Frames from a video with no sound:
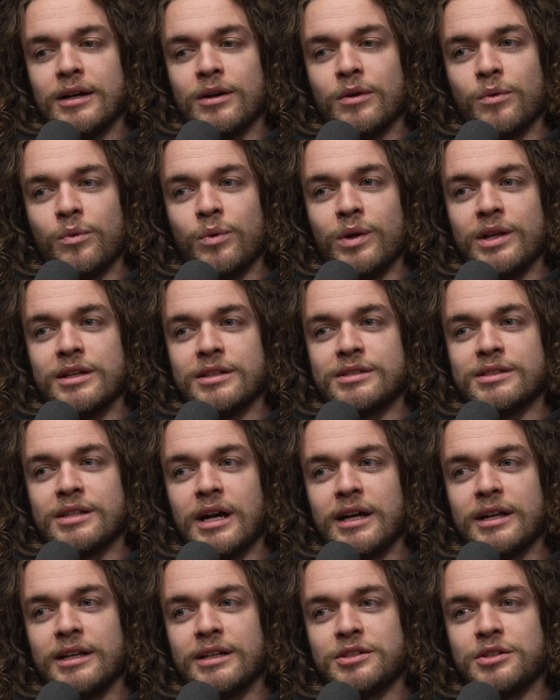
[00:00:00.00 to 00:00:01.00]
we
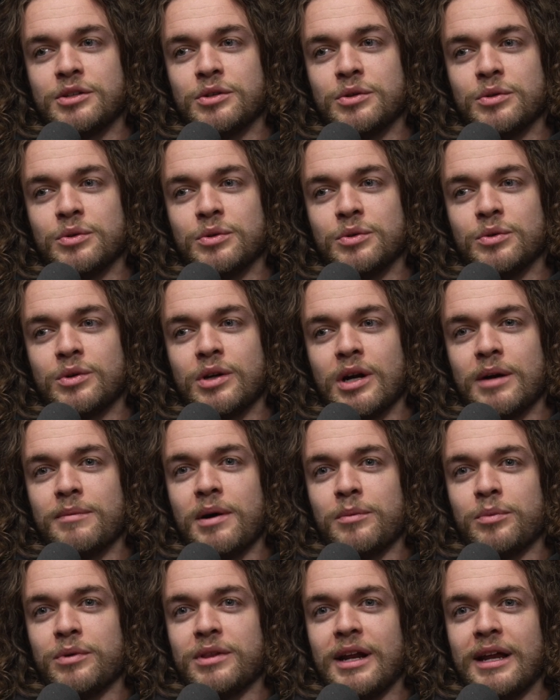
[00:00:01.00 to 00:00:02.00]
decided to come
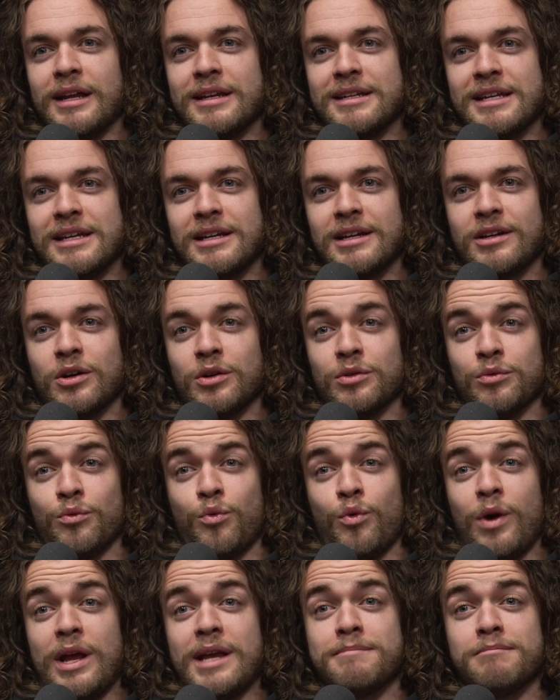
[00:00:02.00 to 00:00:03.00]
up with an idea called
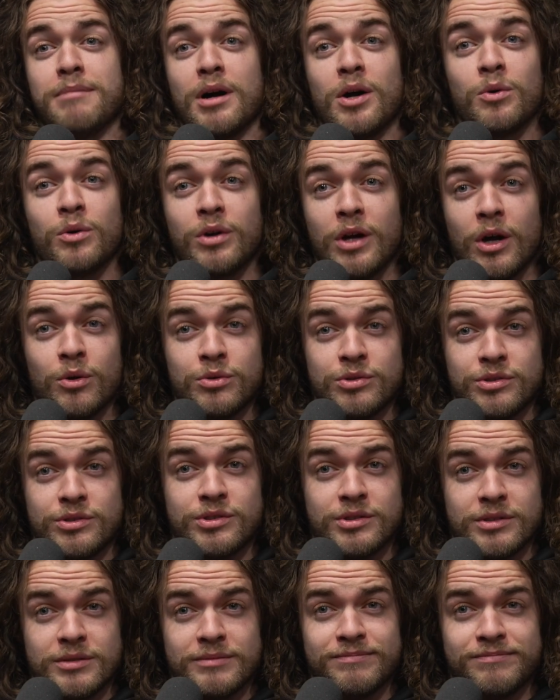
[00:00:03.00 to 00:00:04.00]
Rainbow
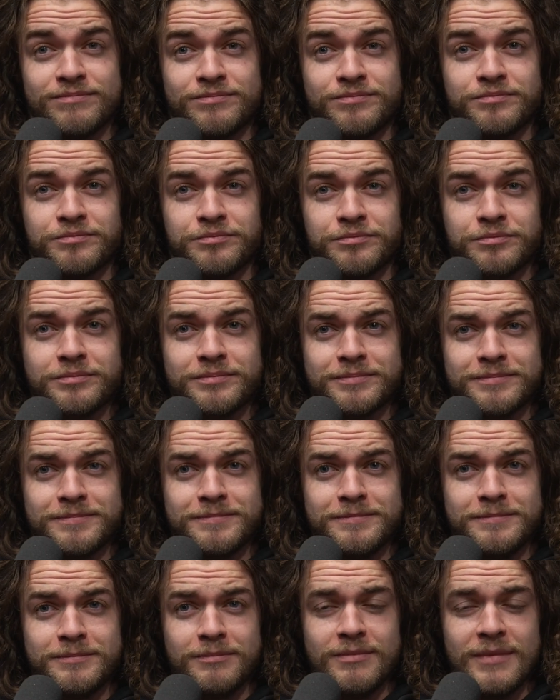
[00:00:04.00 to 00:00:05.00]
Ghosts.
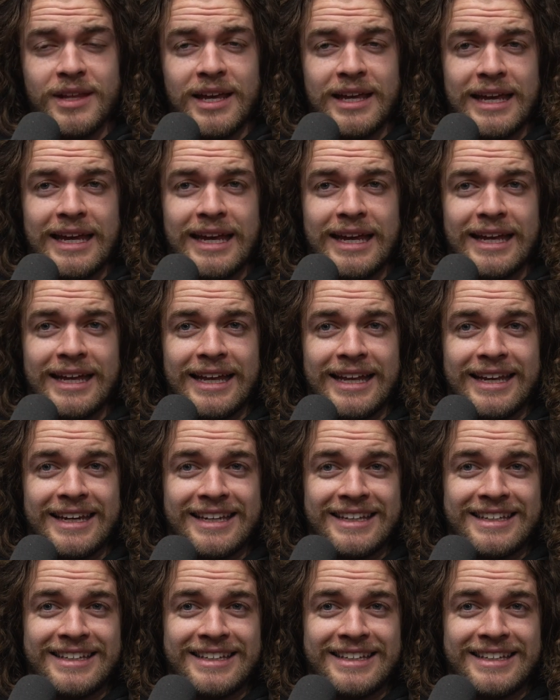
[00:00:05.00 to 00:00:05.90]
And